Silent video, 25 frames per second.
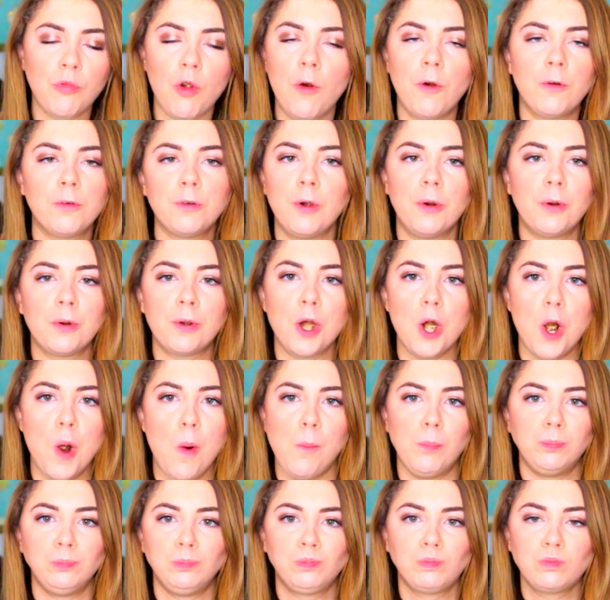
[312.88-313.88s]
It's so
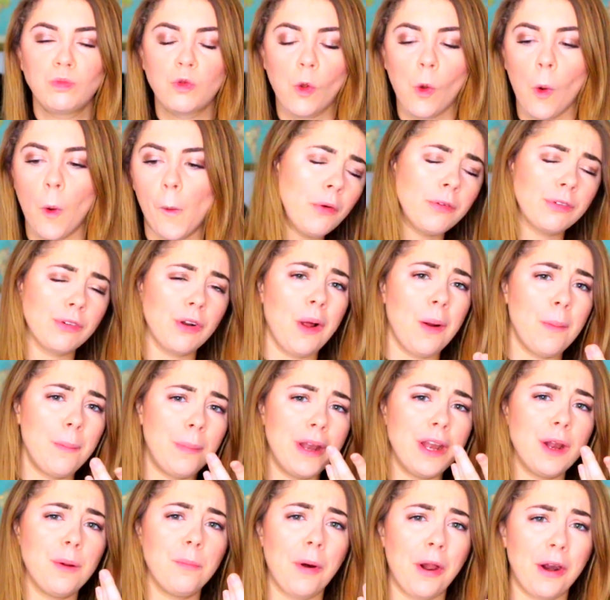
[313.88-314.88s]
good. It's all
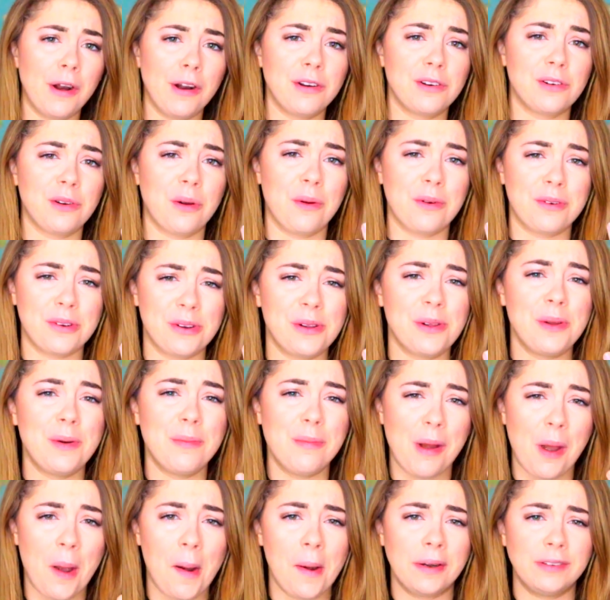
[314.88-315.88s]
peanut butter, so it's a little
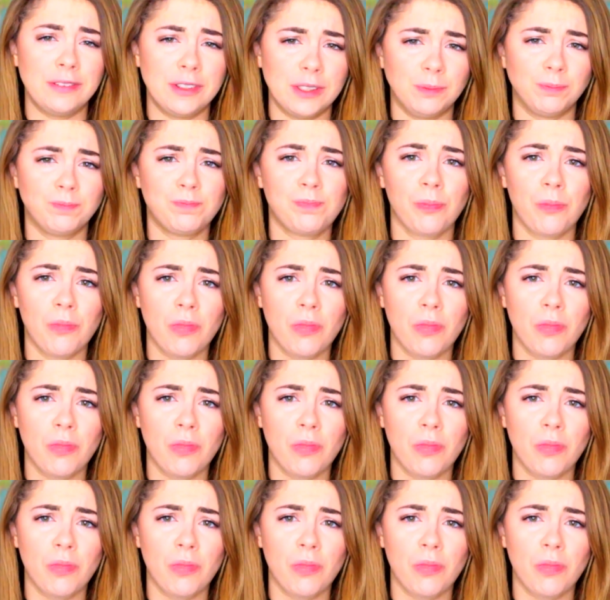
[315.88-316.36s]
bit hard to